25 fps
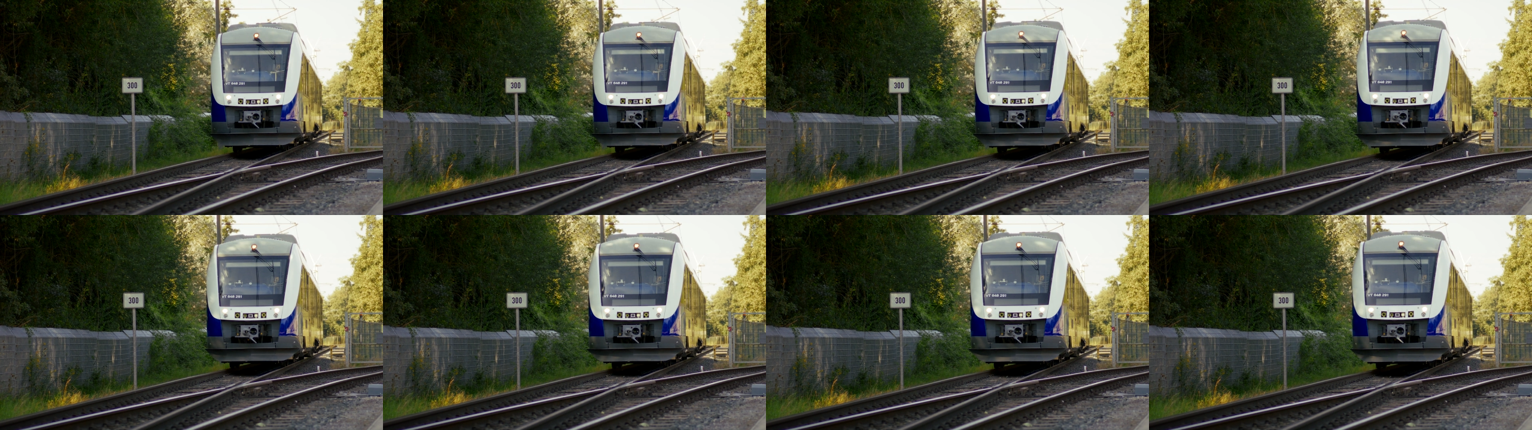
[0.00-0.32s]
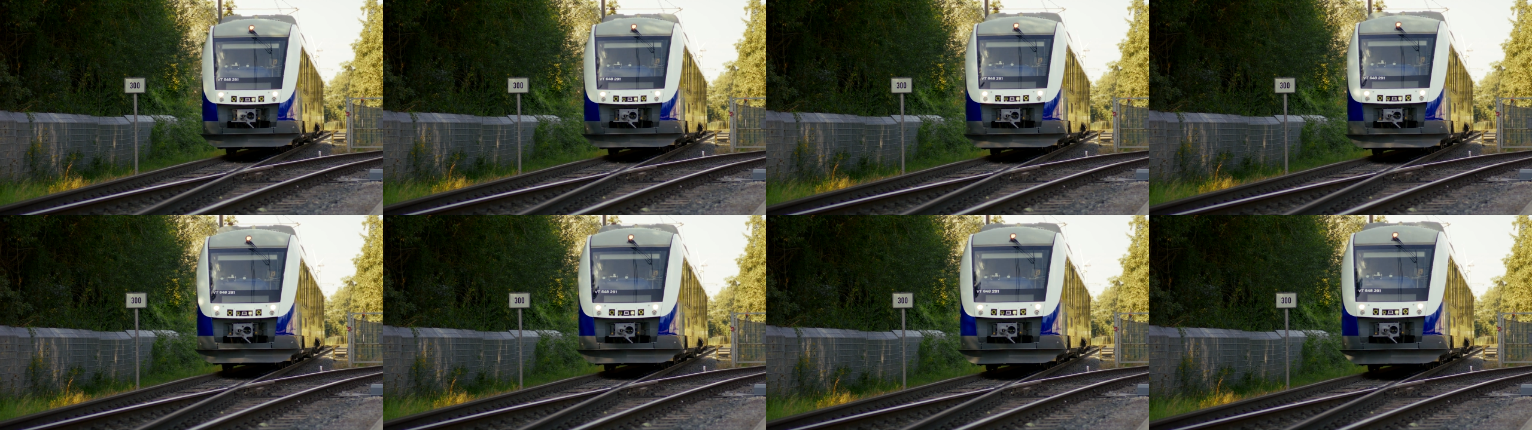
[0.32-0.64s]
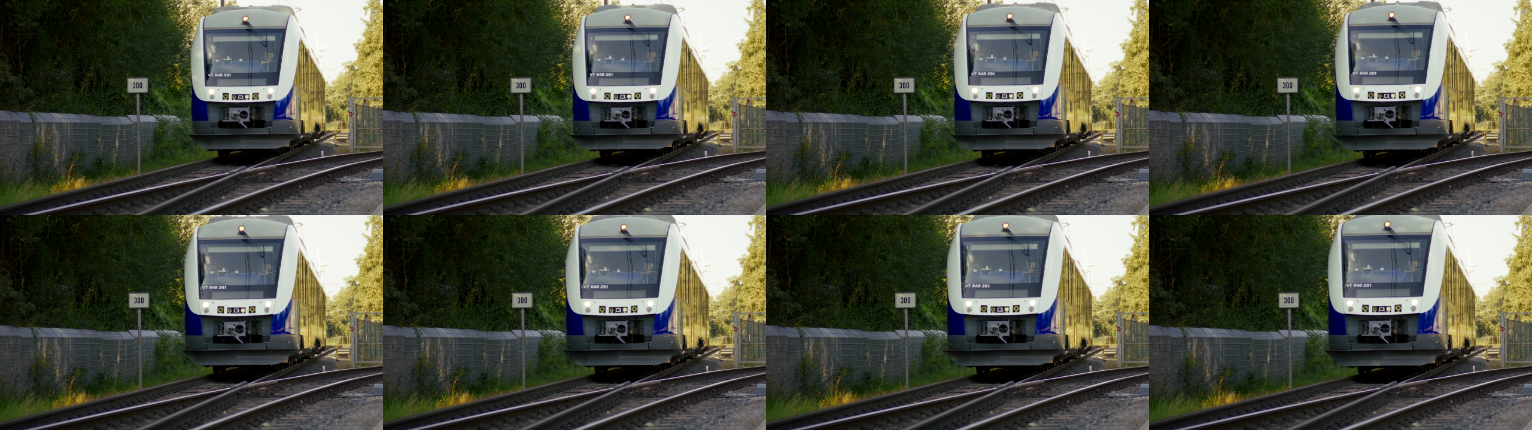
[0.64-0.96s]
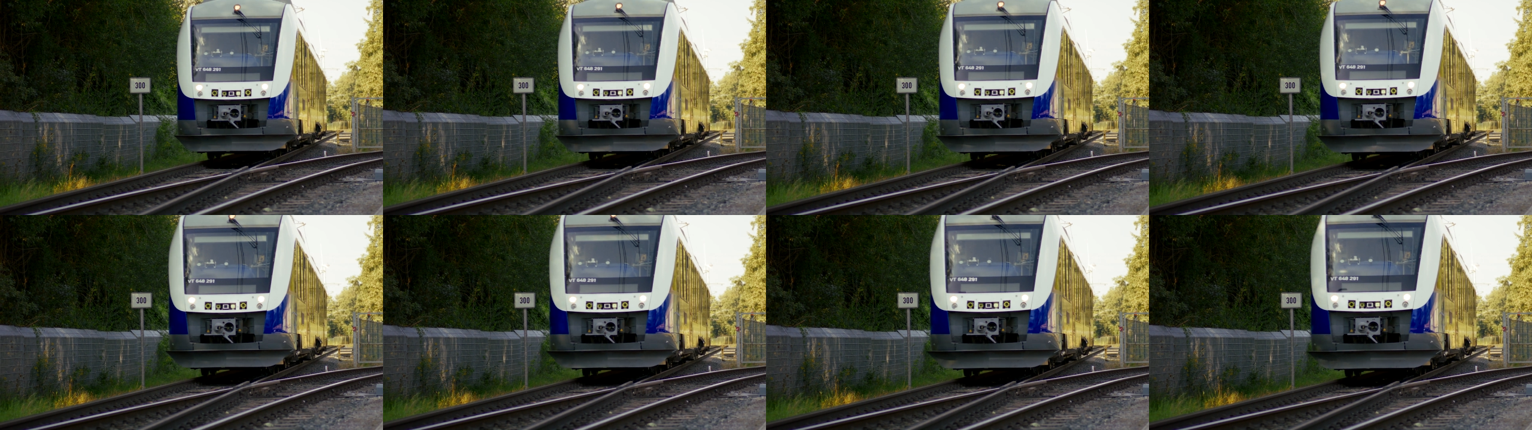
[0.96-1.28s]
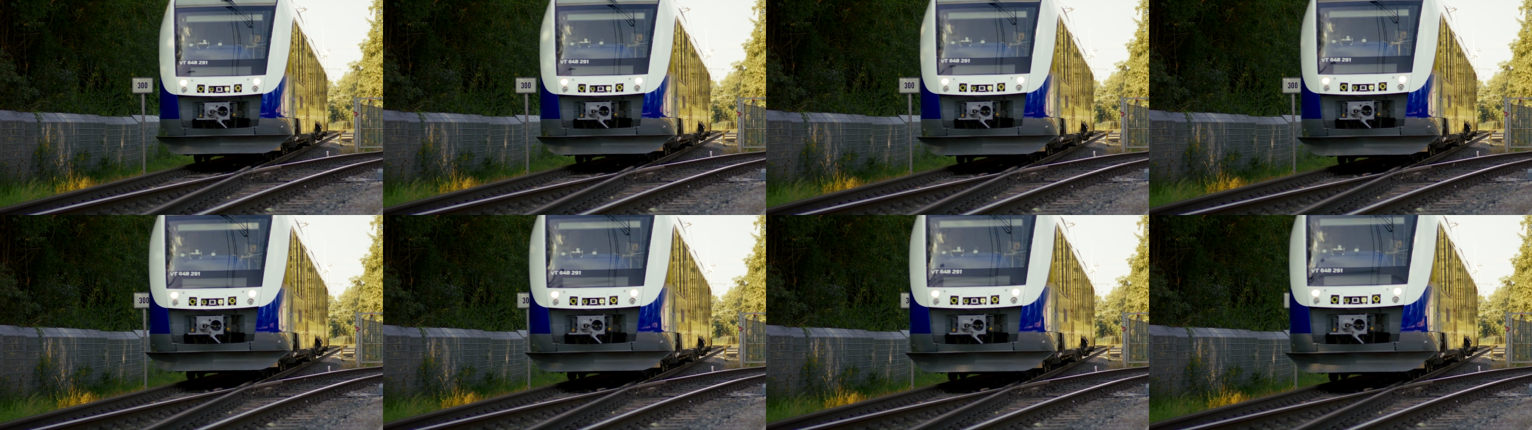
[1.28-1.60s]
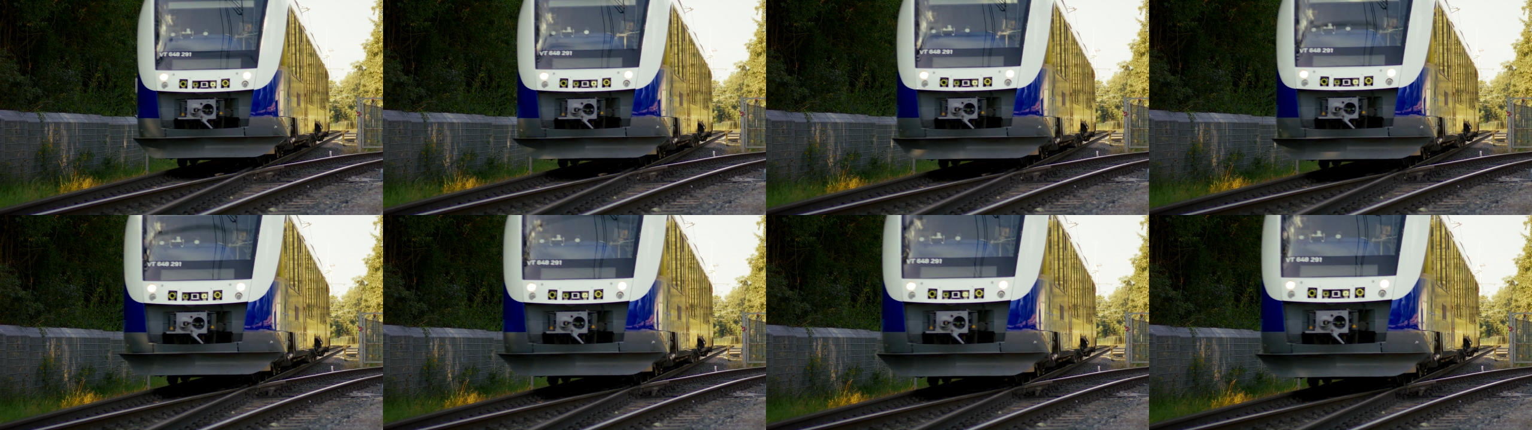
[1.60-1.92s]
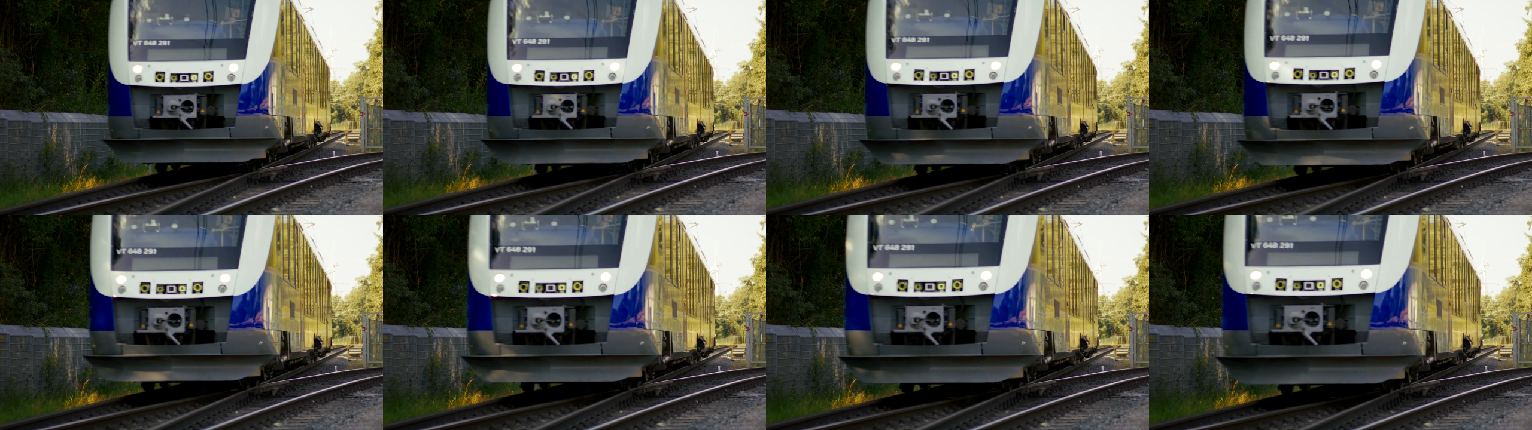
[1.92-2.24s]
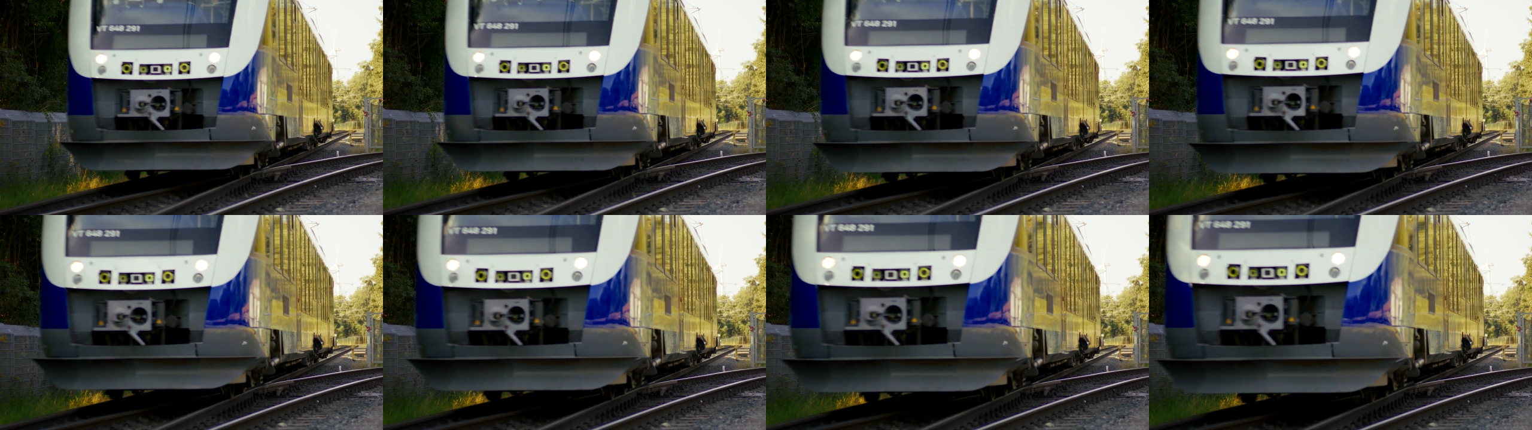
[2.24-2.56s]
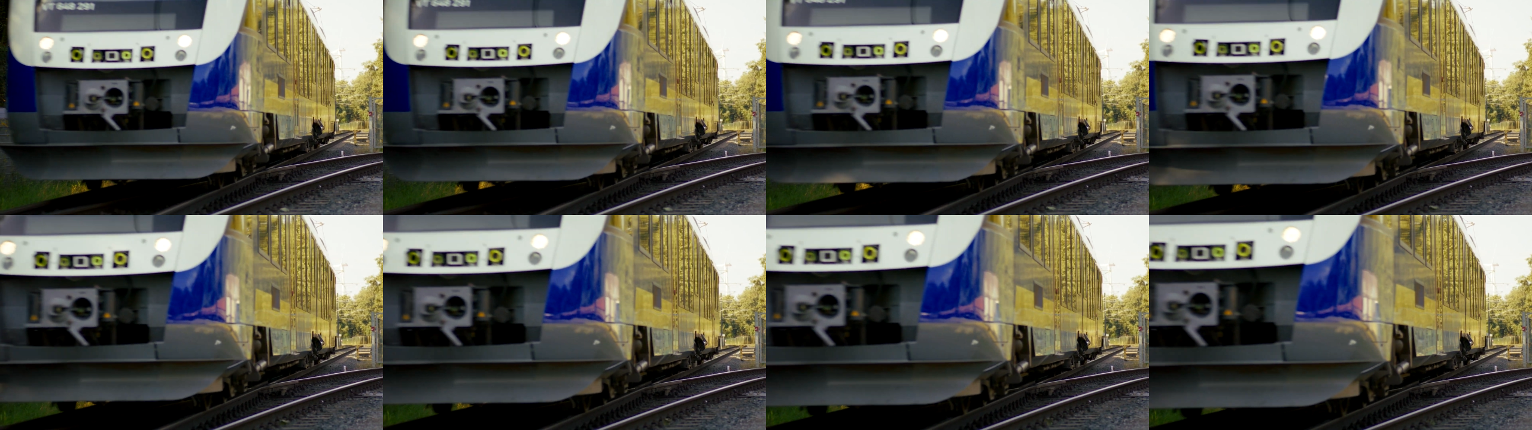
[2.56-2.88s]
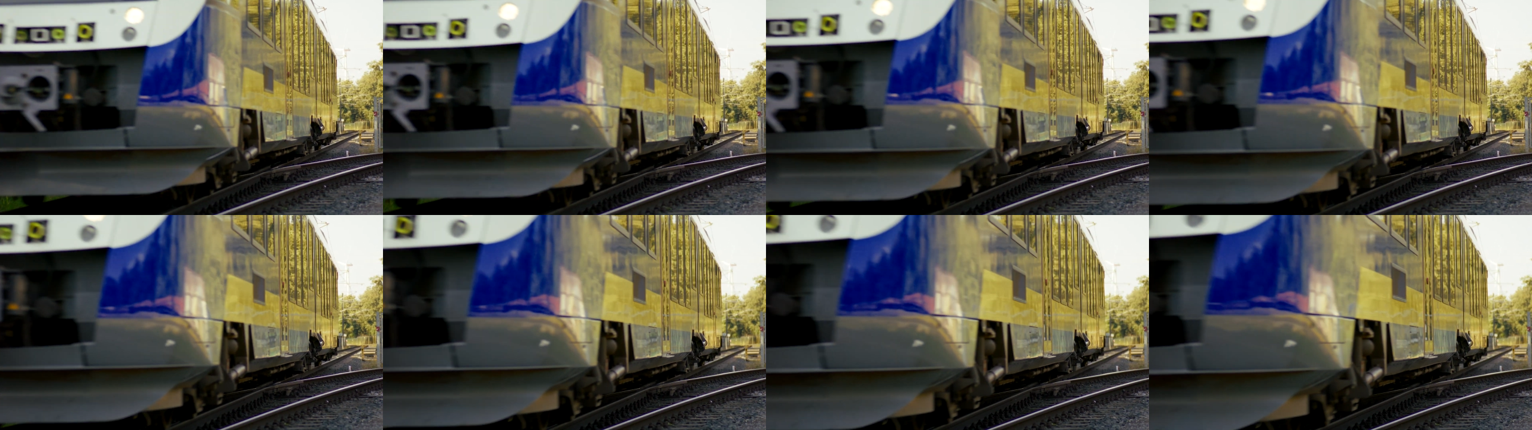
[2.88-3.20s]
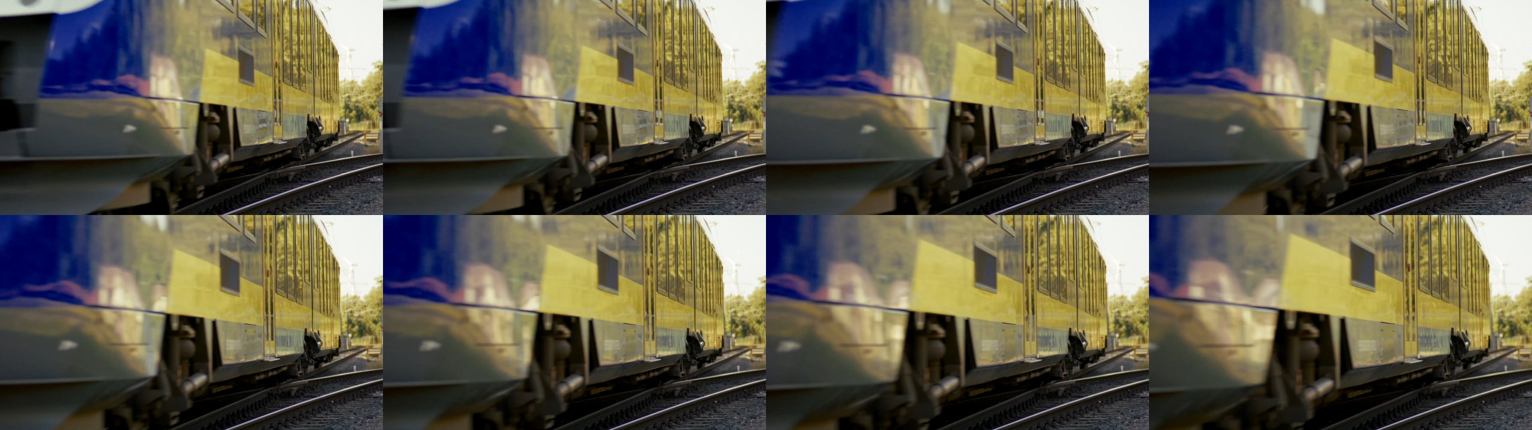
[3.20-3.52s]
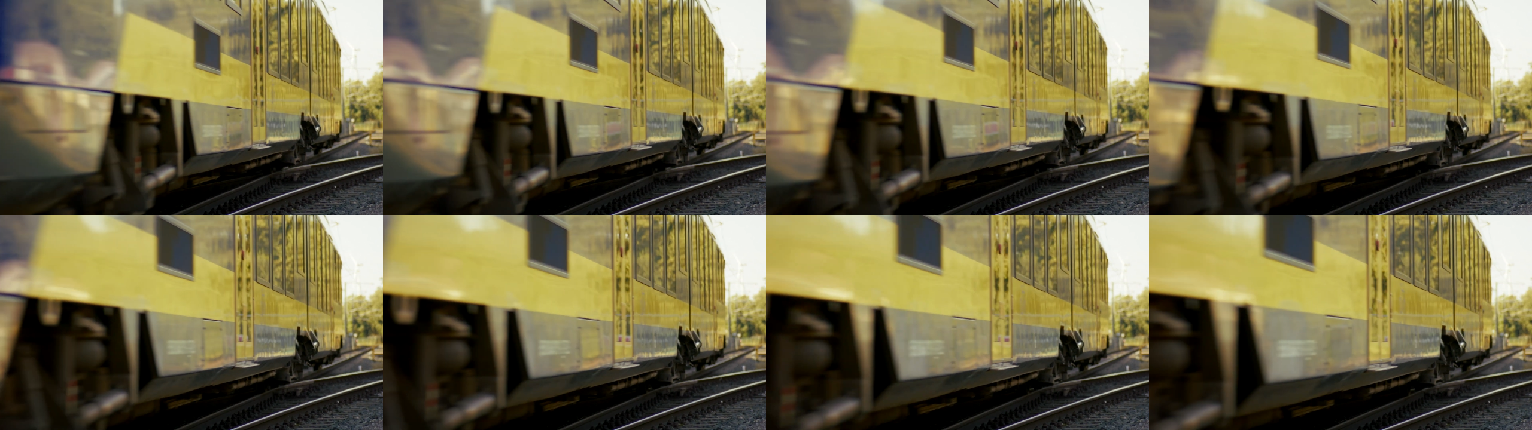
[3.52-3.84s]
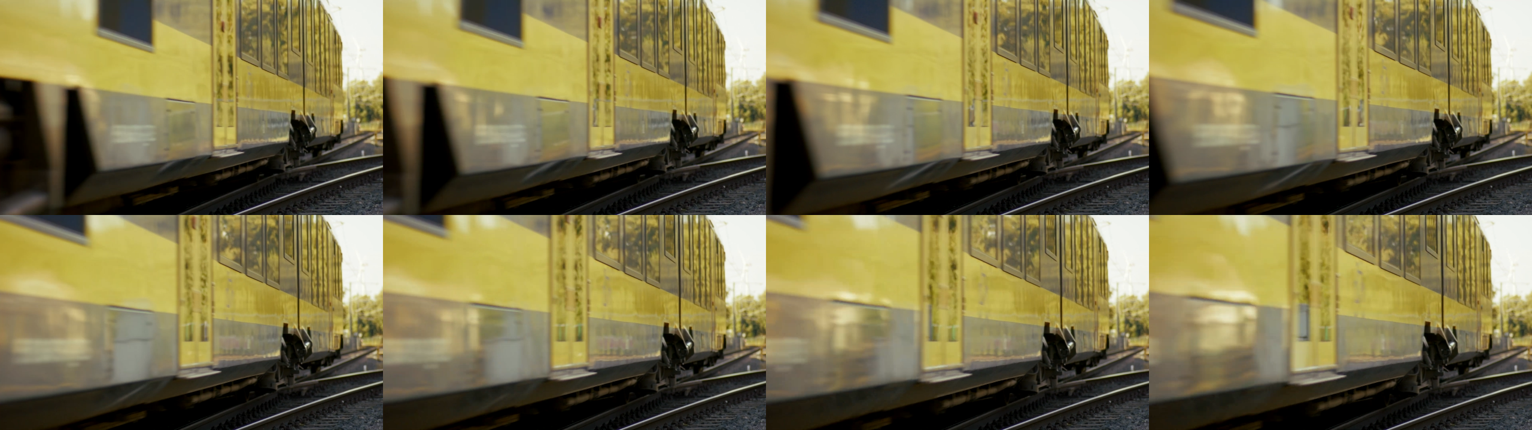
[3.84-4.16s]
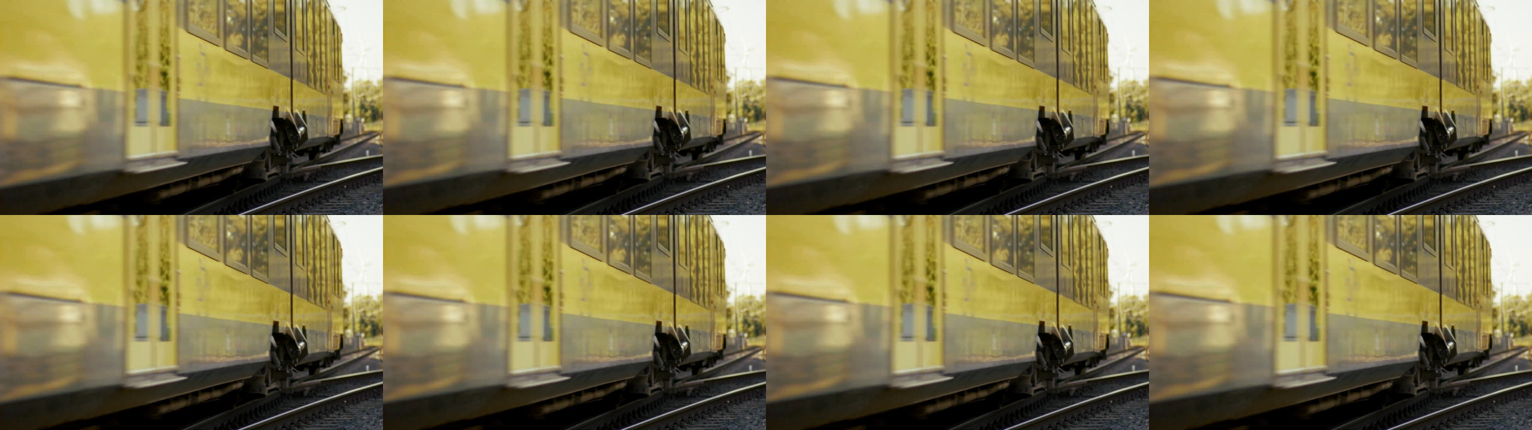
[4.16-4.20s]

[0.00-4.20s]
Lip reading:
[unreadable: no face in view]